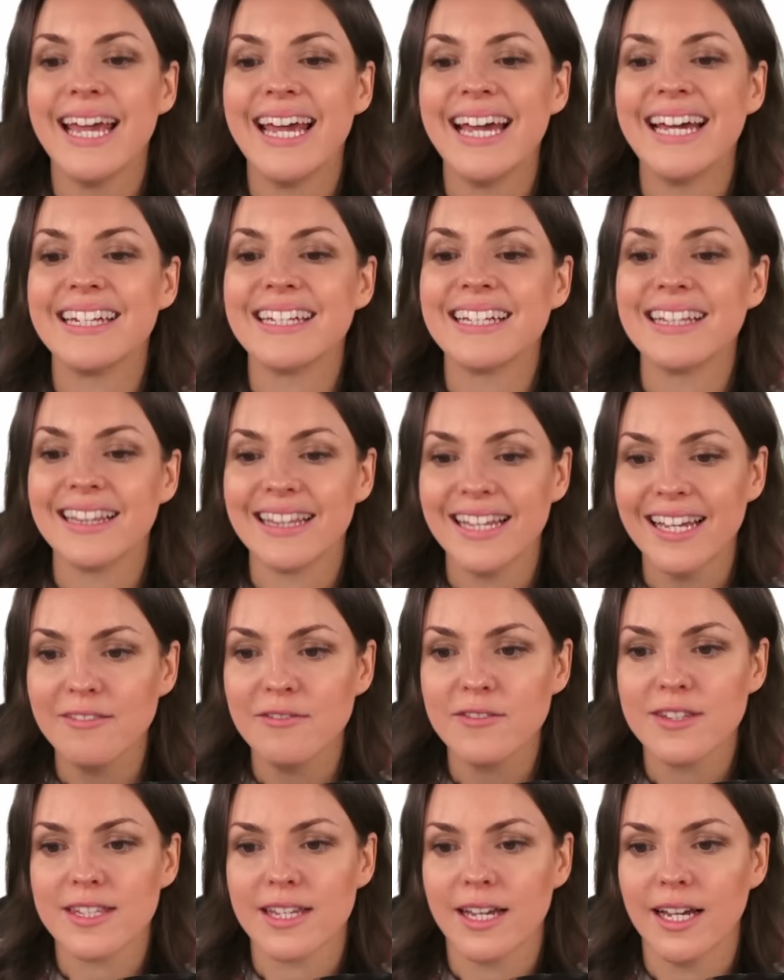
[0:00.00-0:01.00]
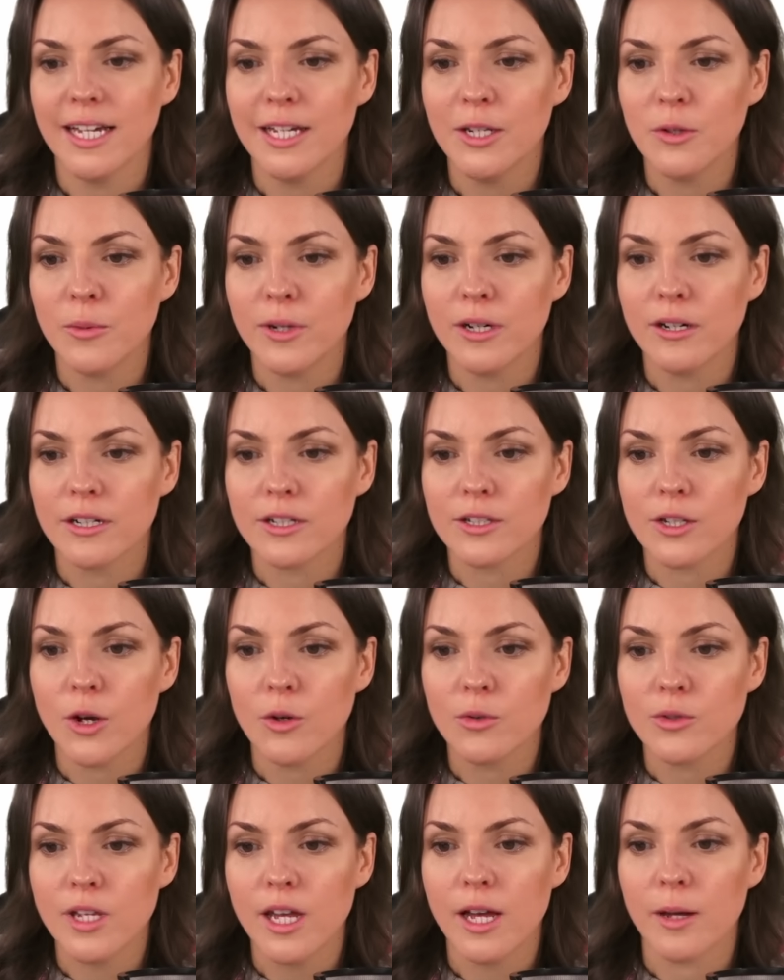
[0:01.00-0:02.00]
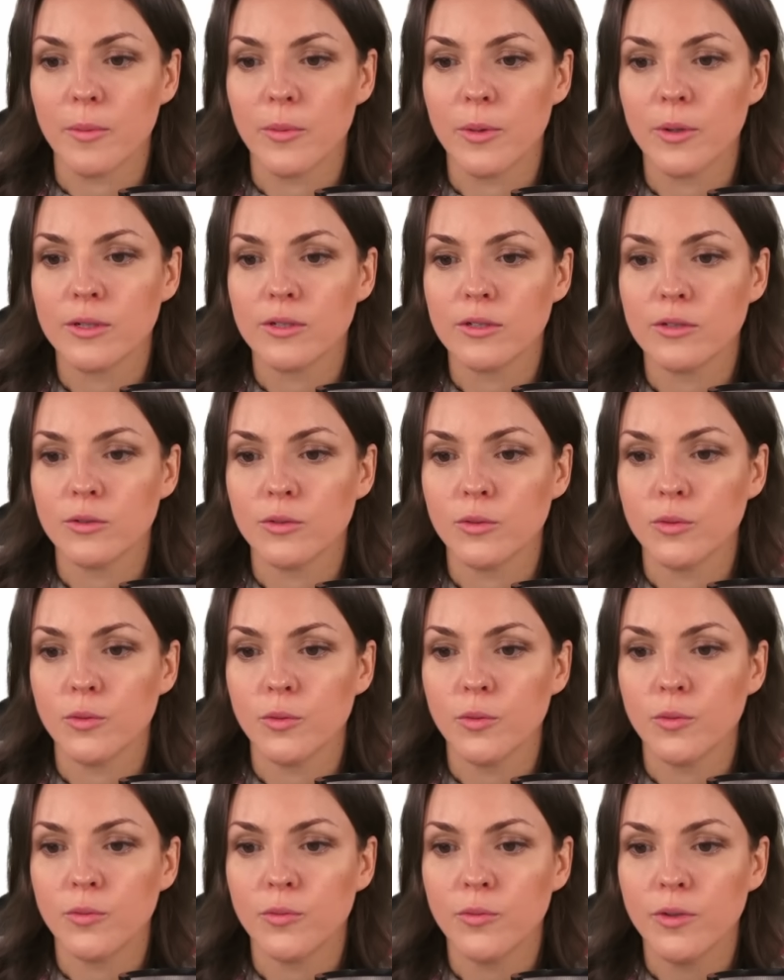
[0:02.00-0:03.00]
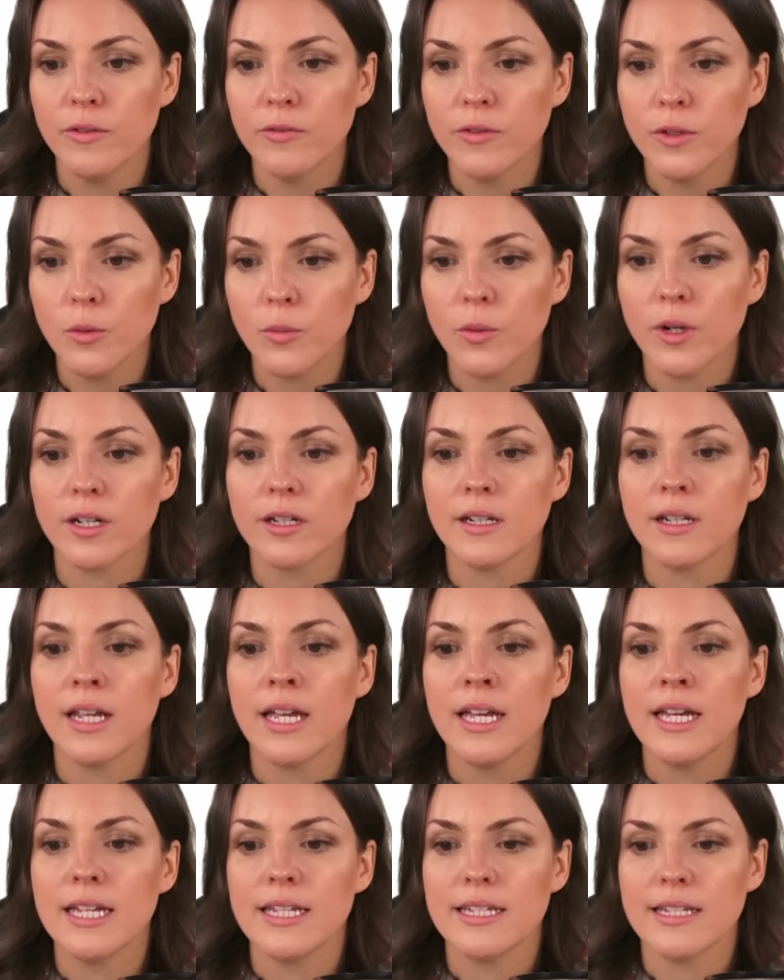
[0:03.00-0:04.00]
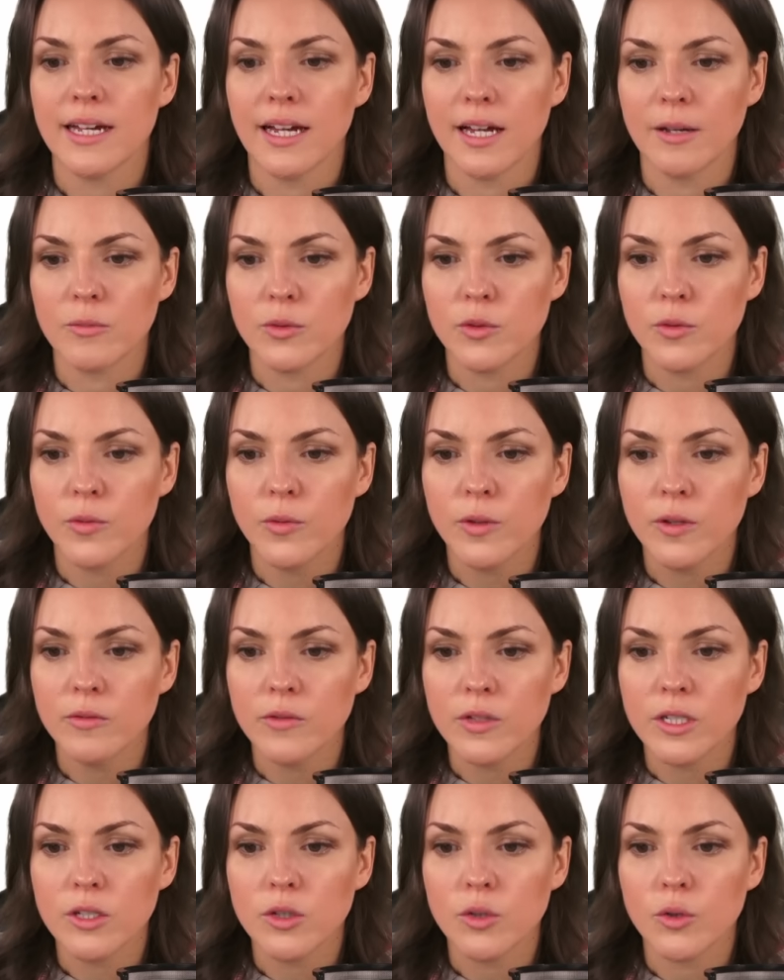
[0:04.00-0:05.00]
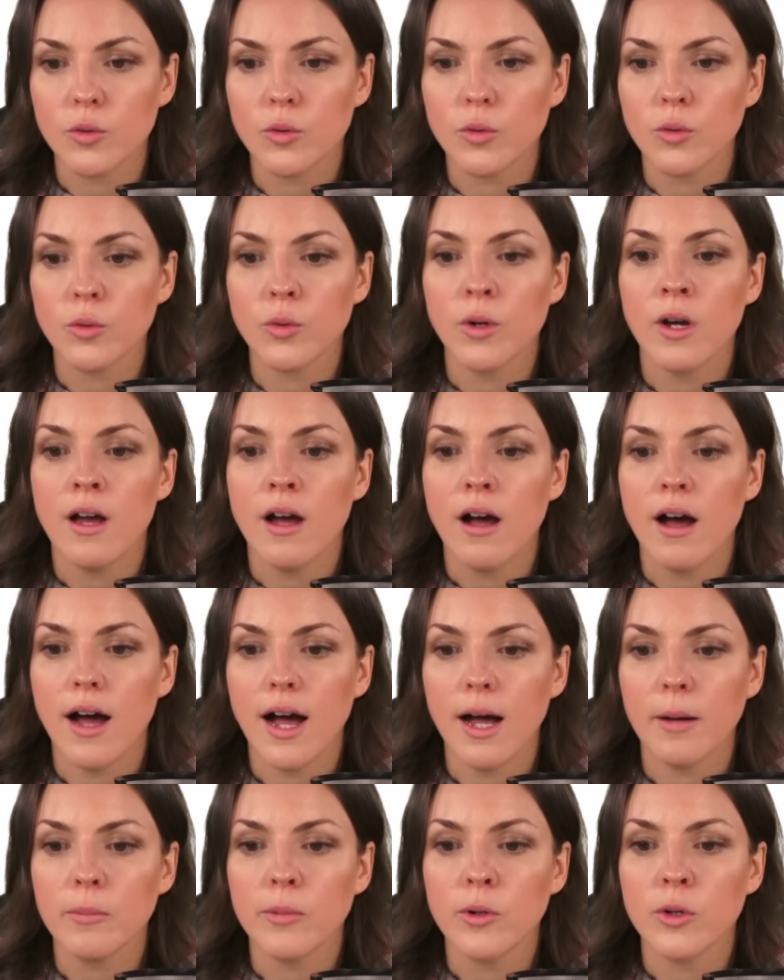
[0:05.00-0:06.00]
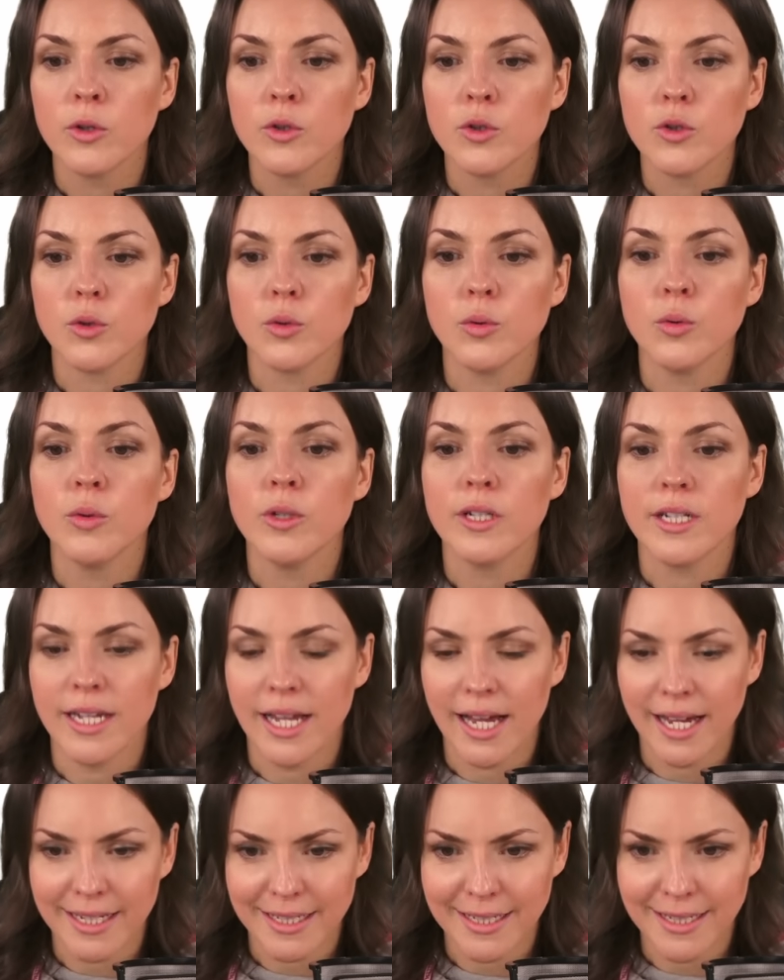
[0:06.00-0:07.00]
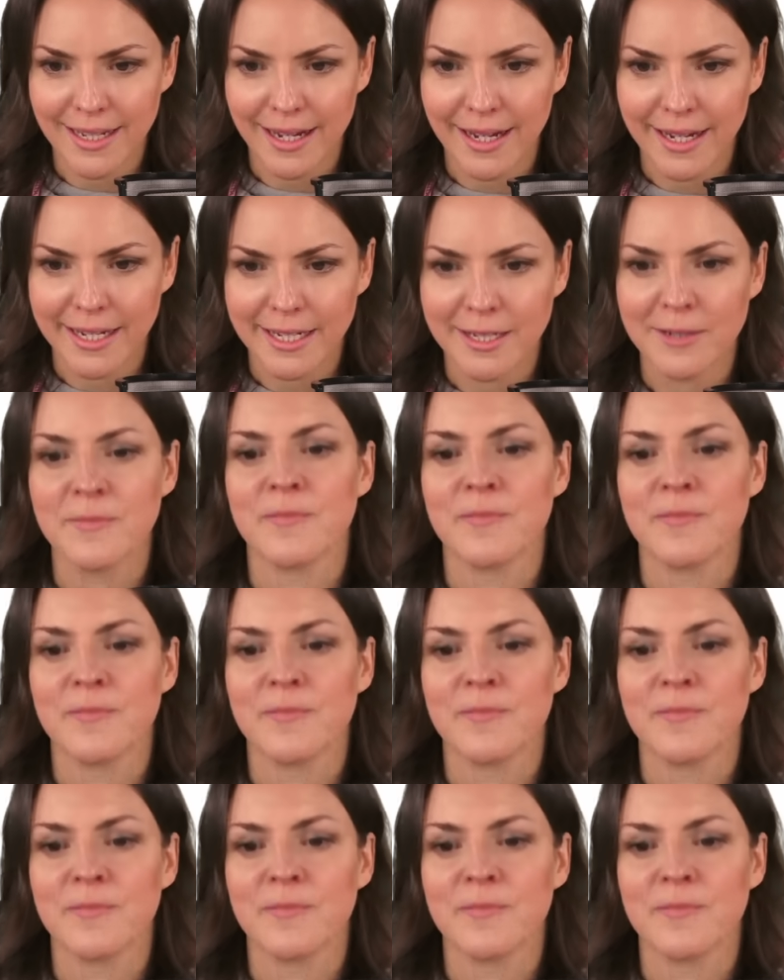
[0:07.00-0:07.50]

and a left side where it goes up to 51 times 52 up to 99.